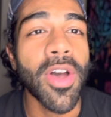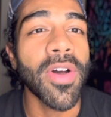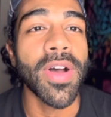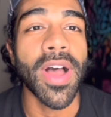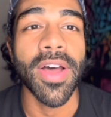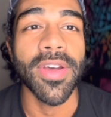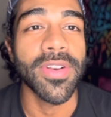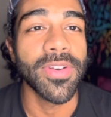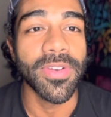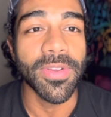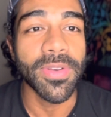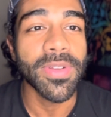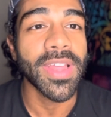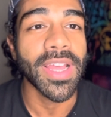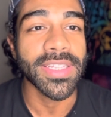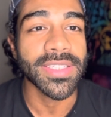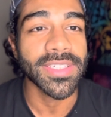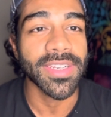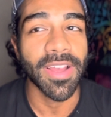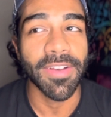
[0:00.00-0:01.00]
how to do
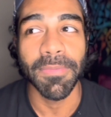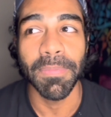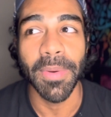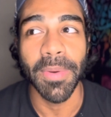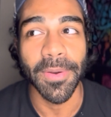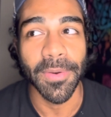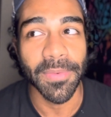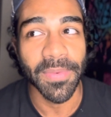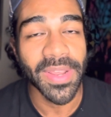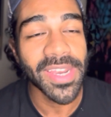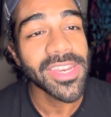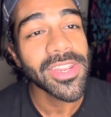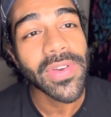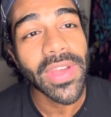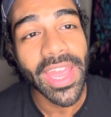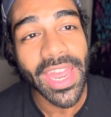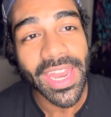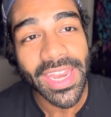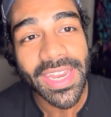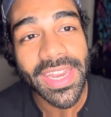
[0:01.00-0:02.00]
that stuff, but when you
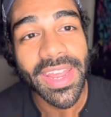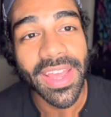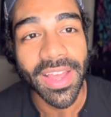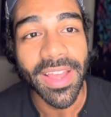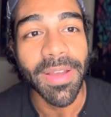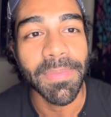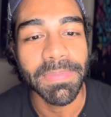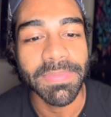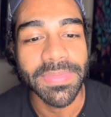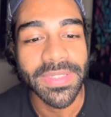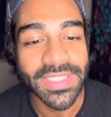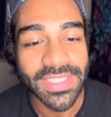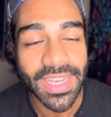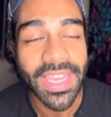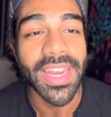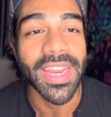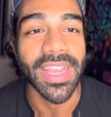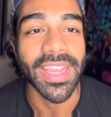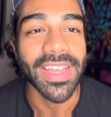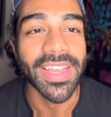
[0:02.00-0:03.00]
end up
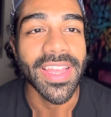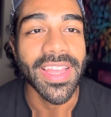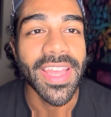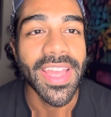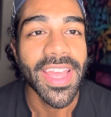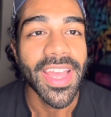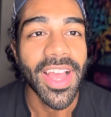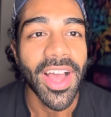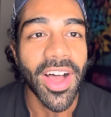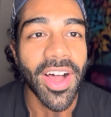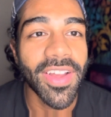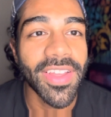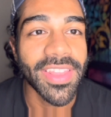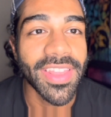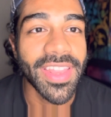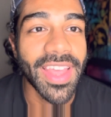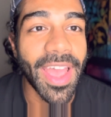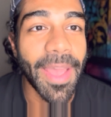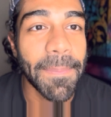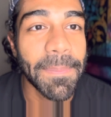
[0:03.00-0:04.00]
sitting on
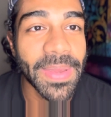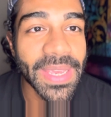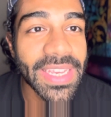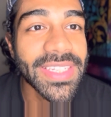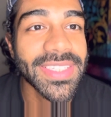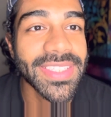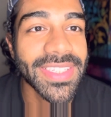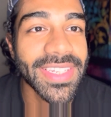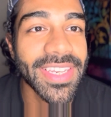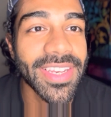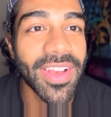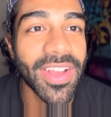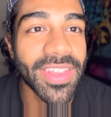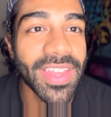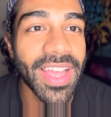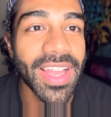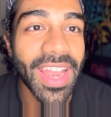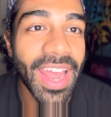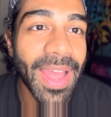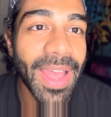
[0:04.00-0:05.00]
that PC, on
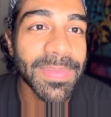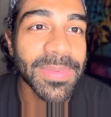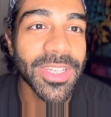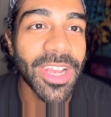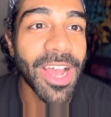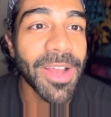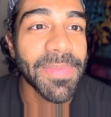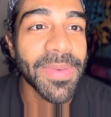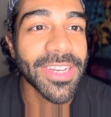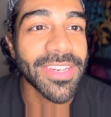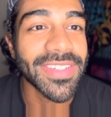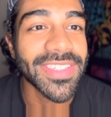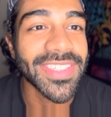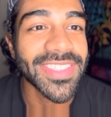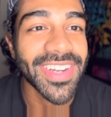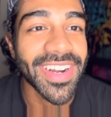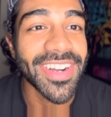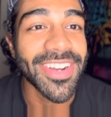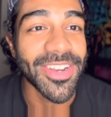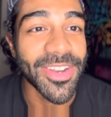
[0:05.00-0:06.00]
that laptop, and you
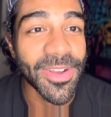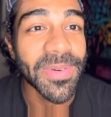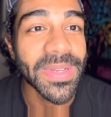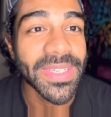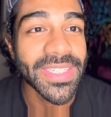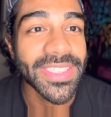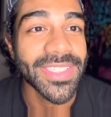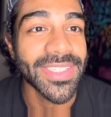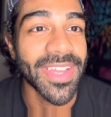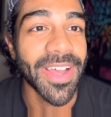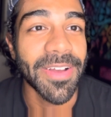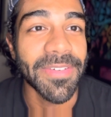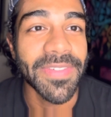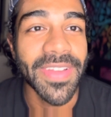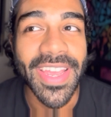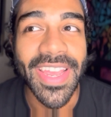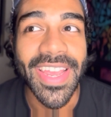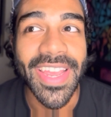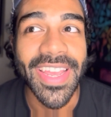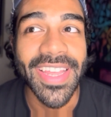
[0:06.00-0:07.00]
start doing stuff,
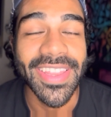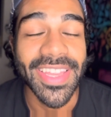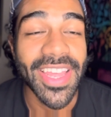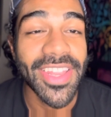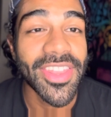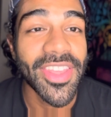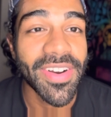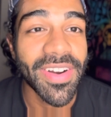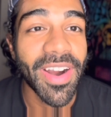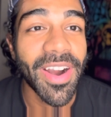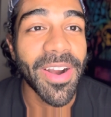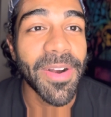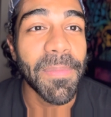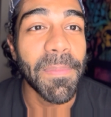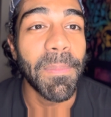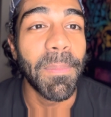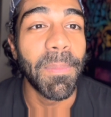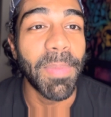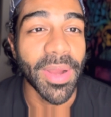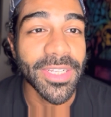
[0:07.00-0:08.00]
then there are a
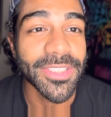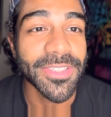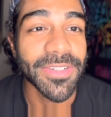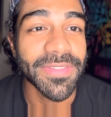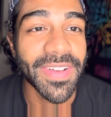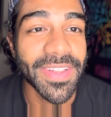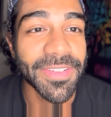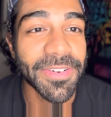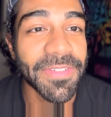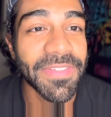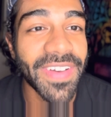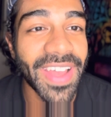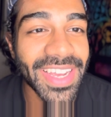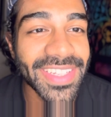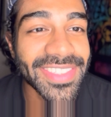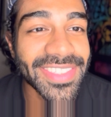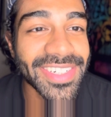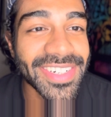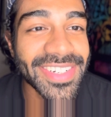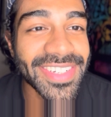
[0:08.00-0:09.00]
bunch of other
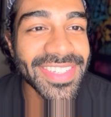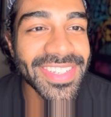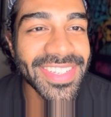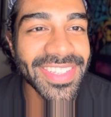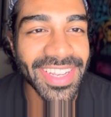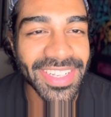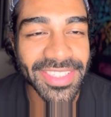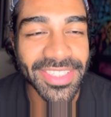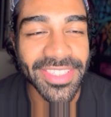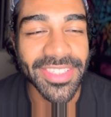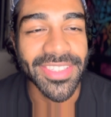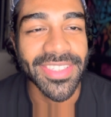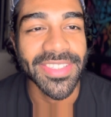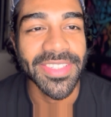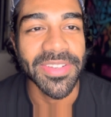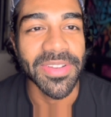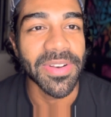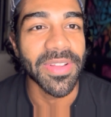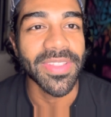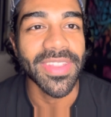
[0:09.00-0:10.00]
factors that just
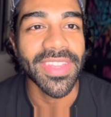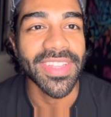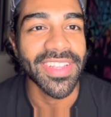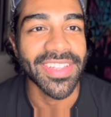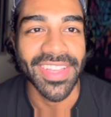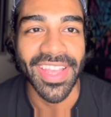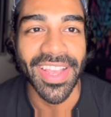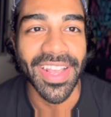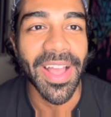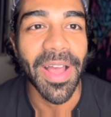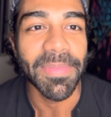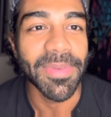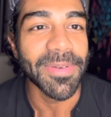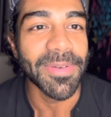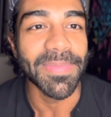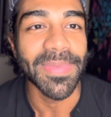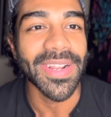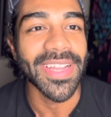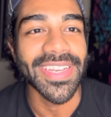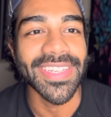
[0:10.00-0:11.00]
they come in
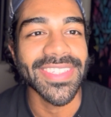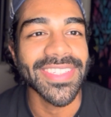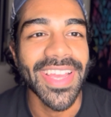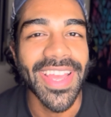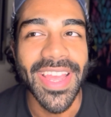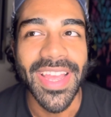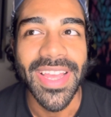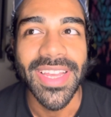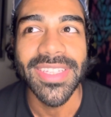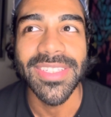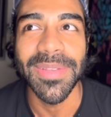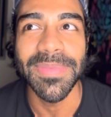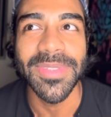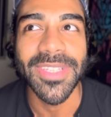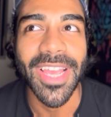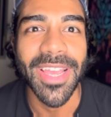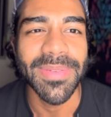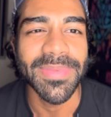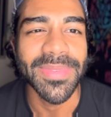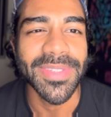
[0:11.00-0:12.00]
place.
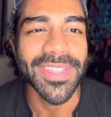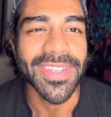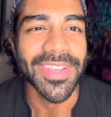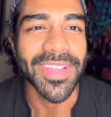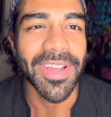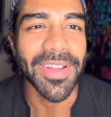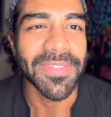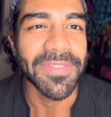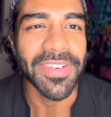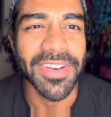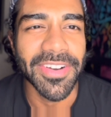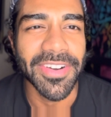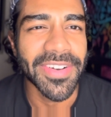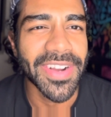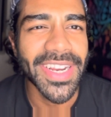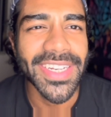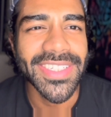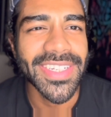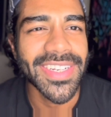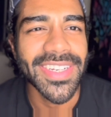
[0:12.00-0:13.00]
Sometimes the
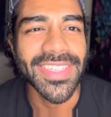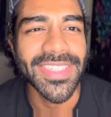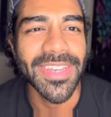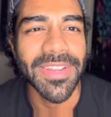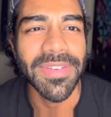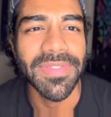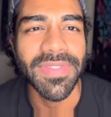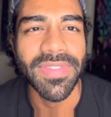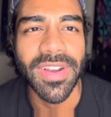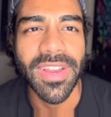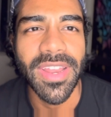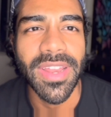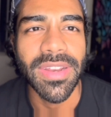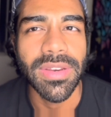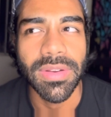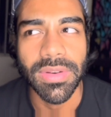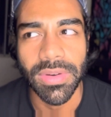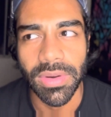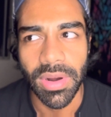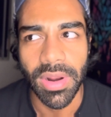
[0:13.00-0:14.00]
configuration is different,
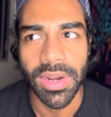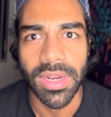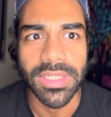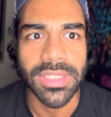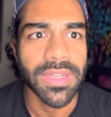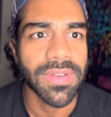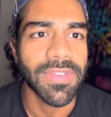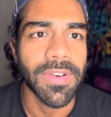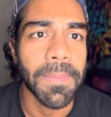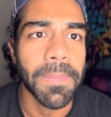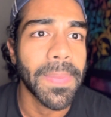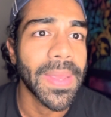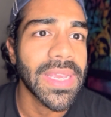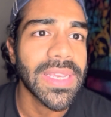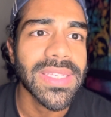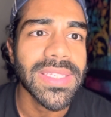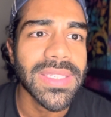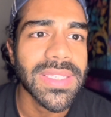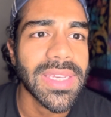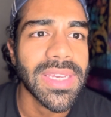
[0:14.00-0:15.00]
you're on a different
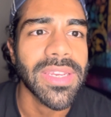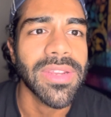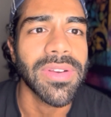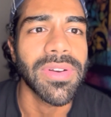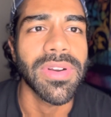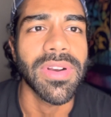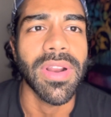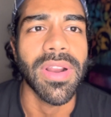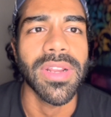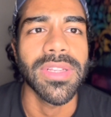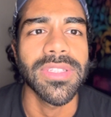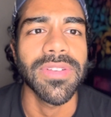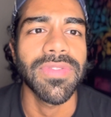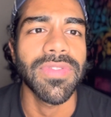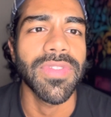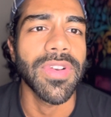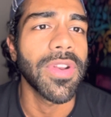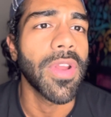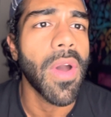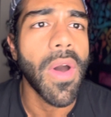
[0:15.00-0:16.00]
PC, you're on a
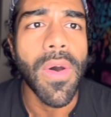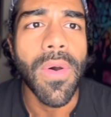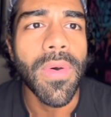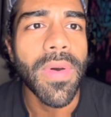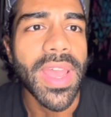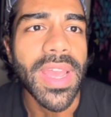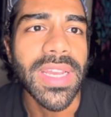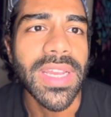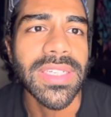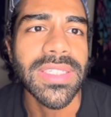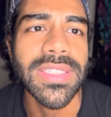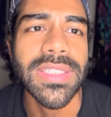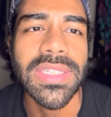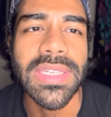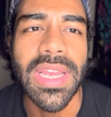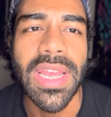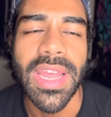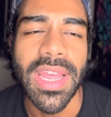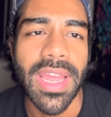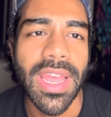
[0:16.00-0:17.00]
different OS,
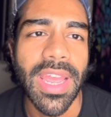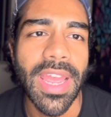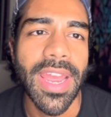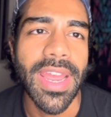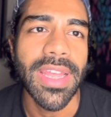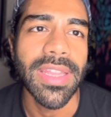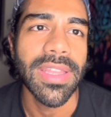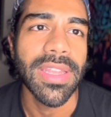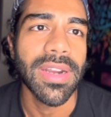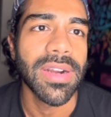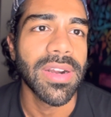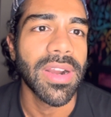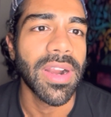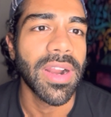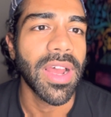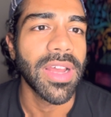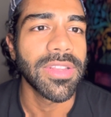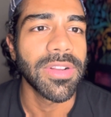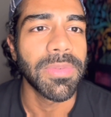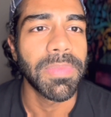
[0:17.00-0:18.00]
and there are
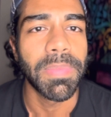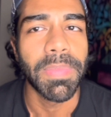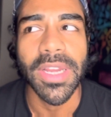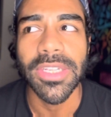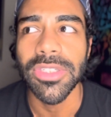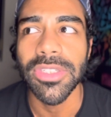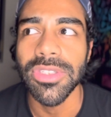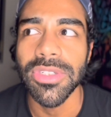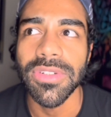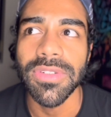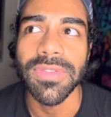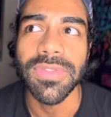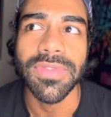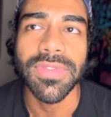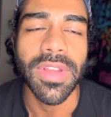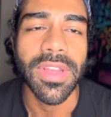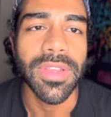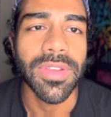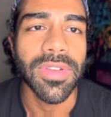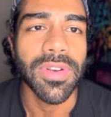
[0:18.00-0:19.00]
other bunch of
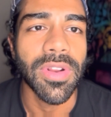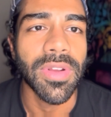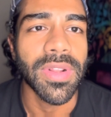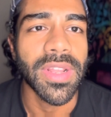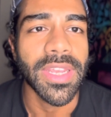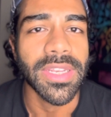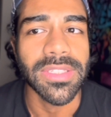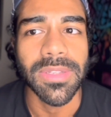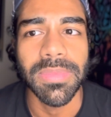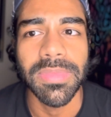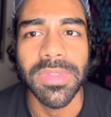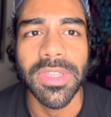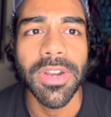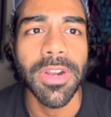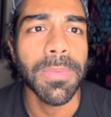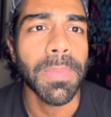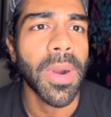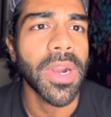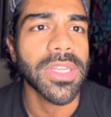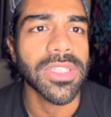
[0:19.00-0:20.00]
like some
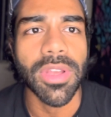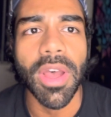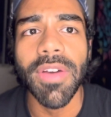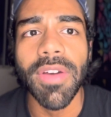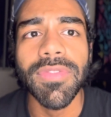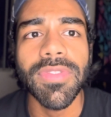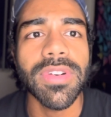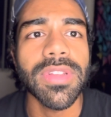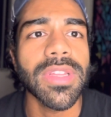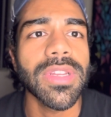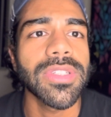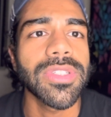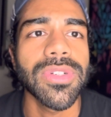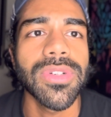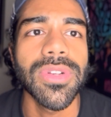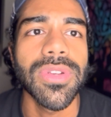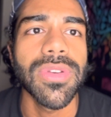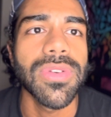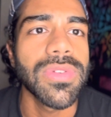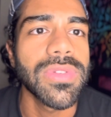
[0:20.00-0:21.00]
third-party software that
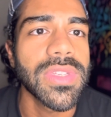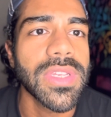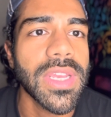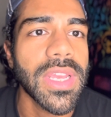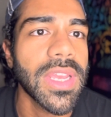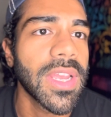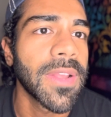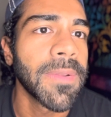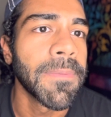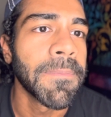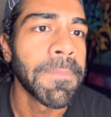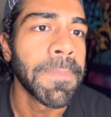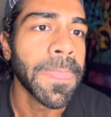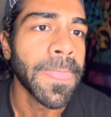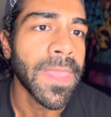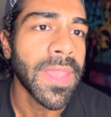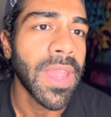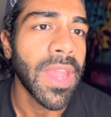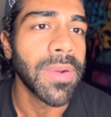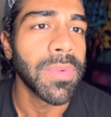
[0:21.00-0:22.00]
you're using,
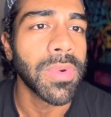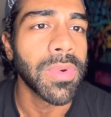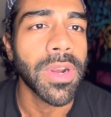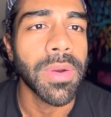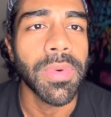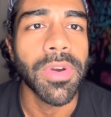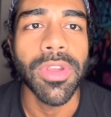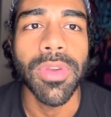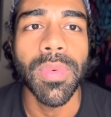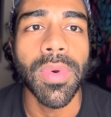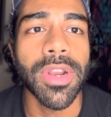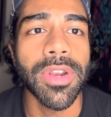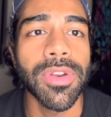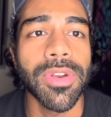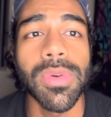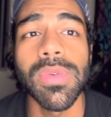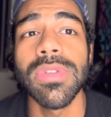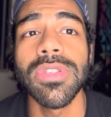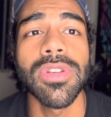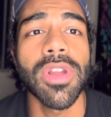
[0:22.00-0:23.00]
and whatever you want to
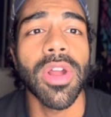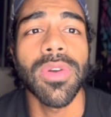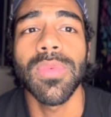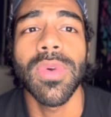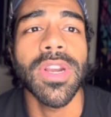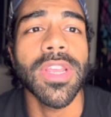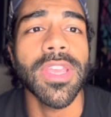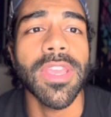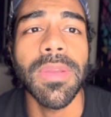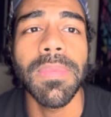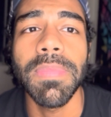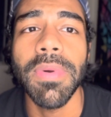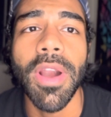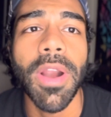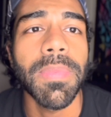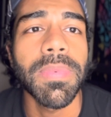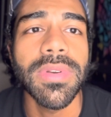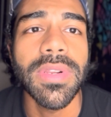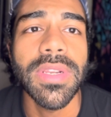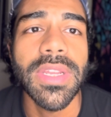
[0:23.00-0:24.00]
do is not working
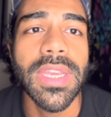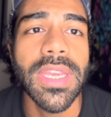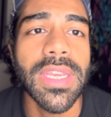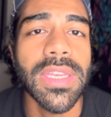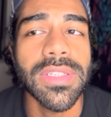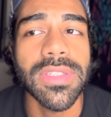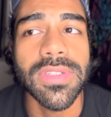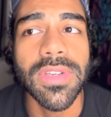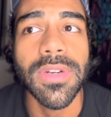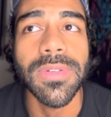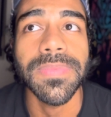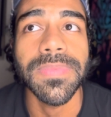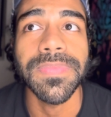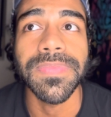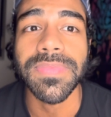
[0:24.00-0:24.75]
properly. So